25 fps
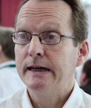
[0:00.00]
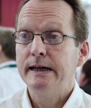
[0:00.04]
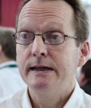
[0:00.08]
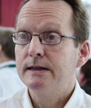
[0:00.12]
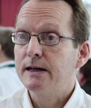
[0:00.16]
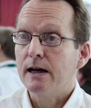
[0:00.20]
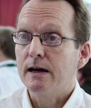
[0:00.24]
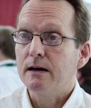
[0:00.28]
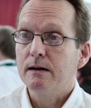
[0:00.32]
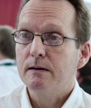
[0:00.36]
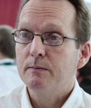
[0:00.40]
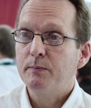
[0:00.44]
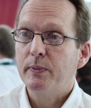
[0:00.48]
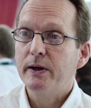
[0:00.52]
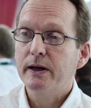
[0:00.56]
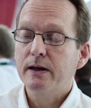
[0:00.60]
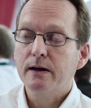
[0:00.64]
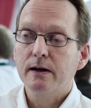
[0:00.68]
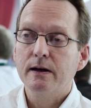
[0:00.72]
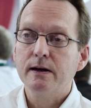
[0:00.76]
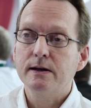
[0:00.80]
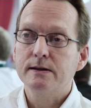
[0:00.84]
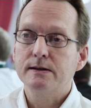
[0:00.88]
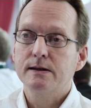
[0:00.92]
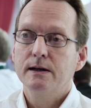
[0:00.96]
easier
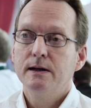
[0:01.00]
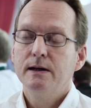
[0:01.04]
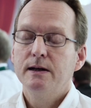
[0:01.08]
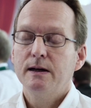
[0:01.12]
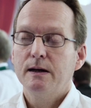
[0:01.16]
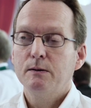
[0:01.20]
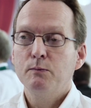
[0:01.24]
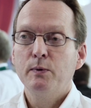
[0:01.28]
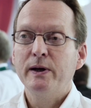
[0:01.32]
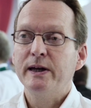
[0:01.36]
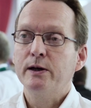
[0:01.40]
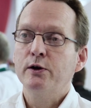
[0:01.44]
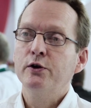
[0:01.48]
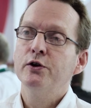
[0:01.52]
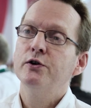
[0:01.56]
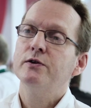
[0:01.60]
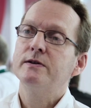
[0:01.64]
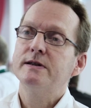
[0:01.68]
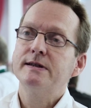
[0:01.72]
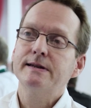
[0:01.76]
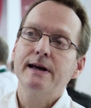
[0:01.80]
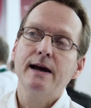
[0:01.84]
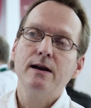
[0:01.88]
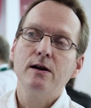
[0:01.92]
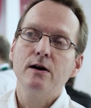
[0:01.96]
because we
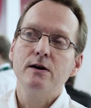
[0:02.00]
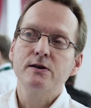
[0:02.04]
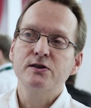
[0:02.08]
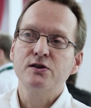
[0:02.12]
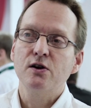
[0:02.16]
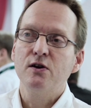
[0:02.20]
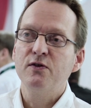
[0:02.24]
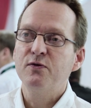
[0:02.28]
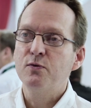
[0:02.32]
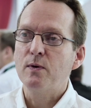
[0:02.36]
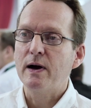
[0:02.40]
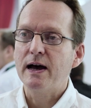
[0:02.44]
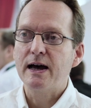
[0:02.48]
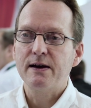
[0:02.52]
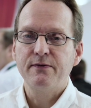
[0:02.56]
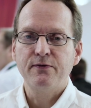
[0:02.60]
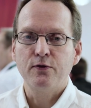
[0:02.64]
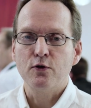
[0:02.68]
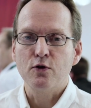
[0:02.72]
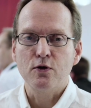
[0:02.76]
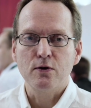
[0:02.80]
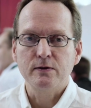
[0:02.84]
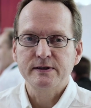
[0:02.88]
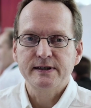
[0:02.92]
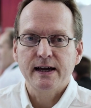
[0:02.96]
could sell our software
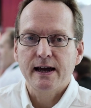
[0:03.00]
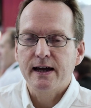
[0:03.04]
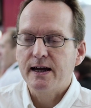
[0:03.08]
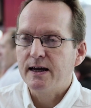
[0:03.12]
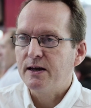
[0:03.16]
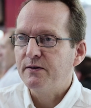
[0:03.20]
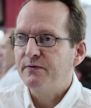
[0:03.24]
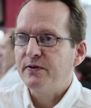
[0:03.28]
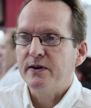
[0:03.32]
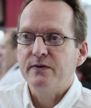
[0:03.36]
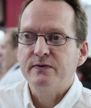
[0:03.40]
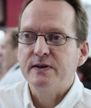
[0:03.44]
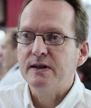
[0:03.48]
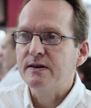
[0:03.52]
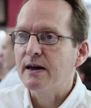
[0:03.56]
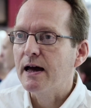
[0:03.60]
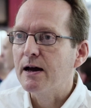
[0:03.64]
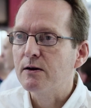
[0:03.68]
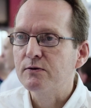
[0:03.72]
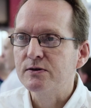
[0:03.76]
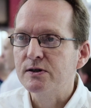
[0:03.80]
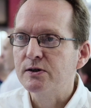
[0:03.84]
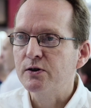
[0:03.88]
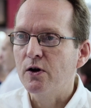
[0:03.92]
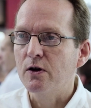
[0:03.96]
for, say,
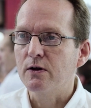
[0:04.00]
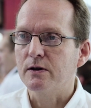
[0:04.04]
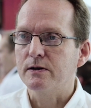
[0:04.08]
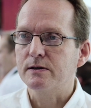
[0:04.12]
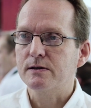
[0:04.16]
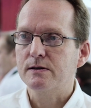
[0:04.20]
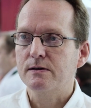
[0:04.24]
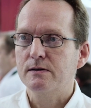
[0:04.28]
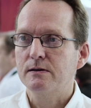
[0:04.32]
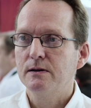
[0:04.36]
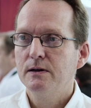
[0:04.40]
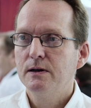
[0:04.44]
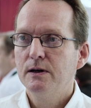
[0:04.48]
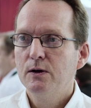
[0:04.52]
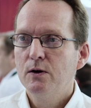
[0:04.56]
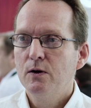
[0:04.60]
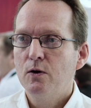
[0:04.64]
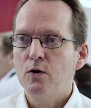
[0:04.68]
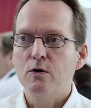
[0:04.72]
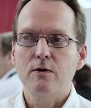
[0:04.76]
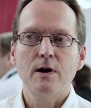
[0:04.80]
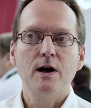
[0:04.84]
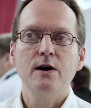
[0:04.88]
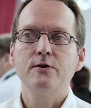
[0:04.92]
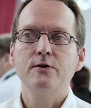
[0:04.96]
$50,000 or